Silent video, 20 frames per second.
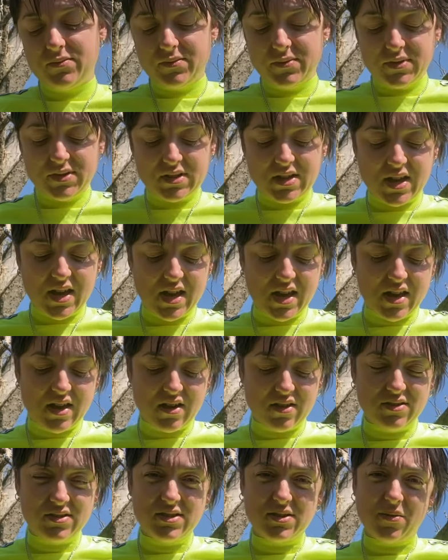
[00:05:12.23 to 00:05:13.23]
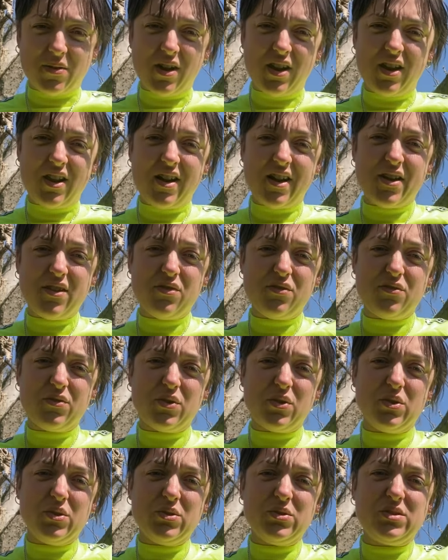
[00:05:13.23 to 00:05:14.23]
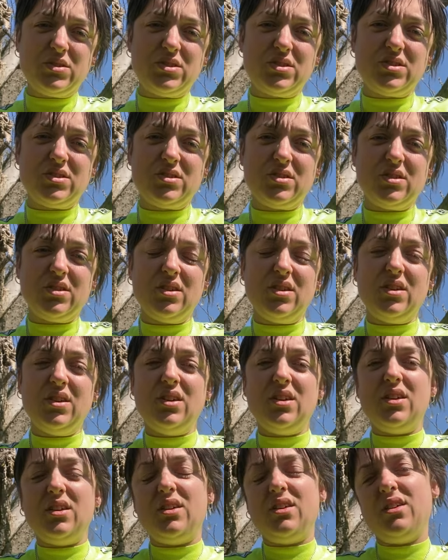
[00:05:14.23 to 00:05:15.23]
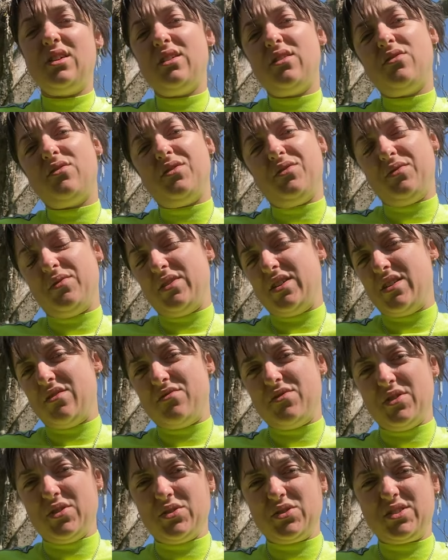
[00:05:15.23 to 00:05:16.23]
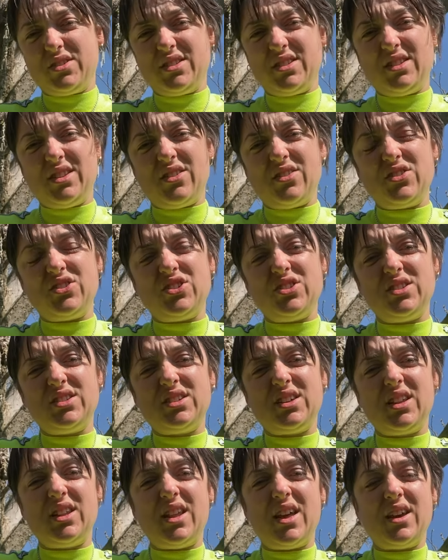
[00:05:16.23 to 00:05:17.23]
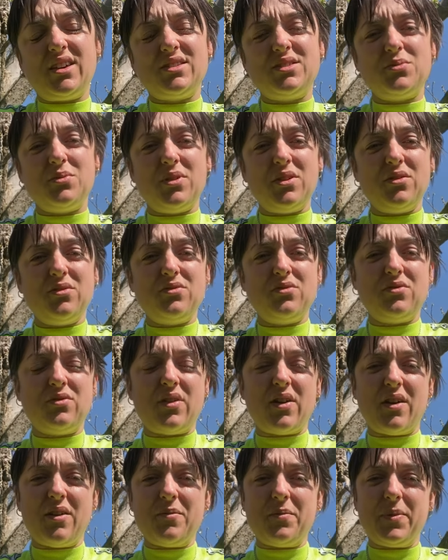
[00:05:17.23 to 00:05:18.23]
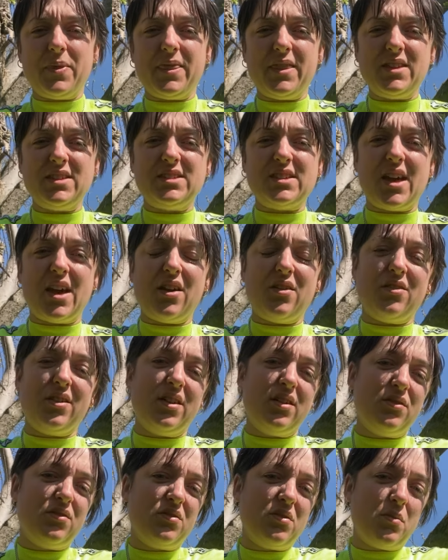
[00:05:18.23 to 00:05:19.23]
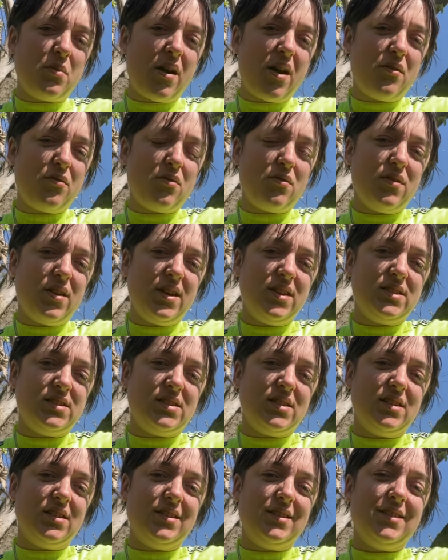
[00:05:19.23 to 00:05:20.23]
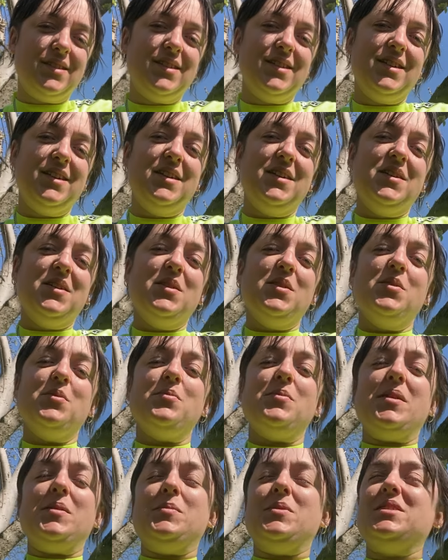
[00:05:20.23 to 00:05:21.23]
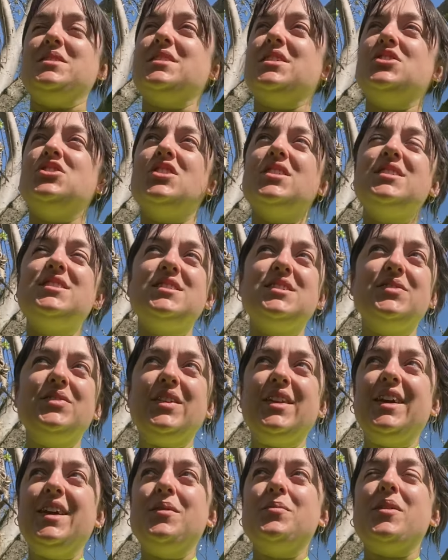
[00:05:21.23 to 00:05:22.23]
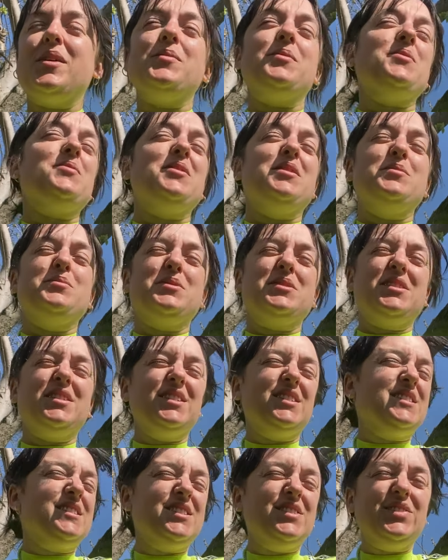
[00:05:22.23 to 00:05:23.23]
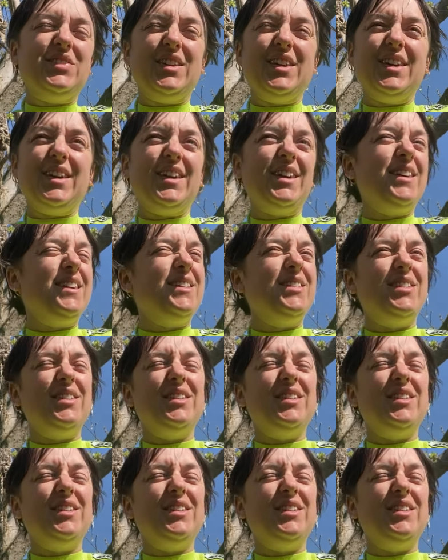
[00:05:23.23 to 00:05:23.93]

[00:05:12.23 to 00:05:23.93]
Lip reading: So here, so our life force, it feels nourishing to connect with this area for whatever reason, maybe digestively, maybe reproductively.